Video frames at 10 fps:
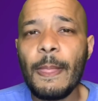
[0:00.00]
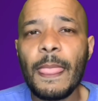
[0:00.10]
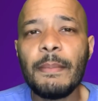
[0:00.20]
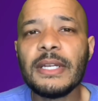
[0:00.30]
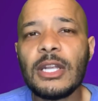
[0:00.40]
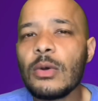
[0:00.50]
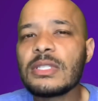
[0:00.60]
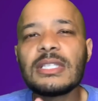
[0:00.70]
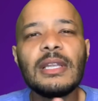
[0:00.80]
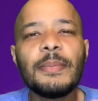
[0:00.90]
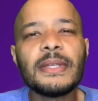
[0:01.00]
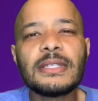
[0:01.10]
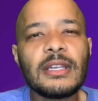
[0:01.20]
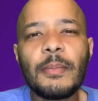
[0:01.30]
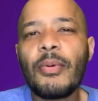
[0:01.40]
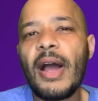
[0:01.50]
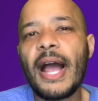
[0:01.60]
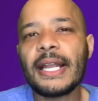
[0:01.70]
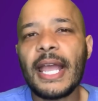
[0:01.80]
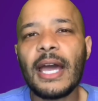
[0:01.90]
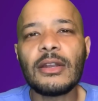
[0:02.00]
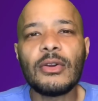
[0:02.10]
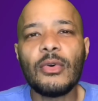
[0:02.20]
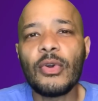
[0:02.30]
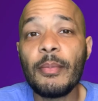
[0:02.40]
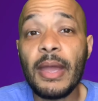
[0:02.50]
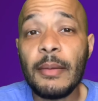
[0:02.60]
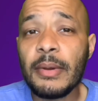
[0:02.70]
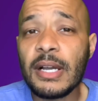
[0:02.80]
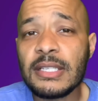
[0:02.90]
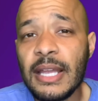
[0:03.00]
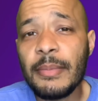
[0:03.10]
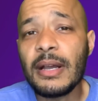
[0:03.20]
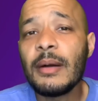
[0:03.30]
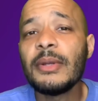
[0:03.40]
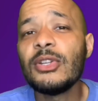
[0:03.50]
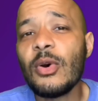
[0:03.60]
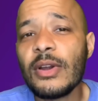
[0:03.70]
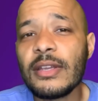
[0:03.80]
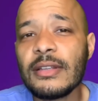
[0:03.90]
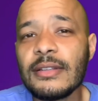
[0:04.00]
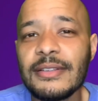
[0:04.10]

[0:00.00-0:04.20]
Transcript: But don't slip into the pride category, man, because that become annoying.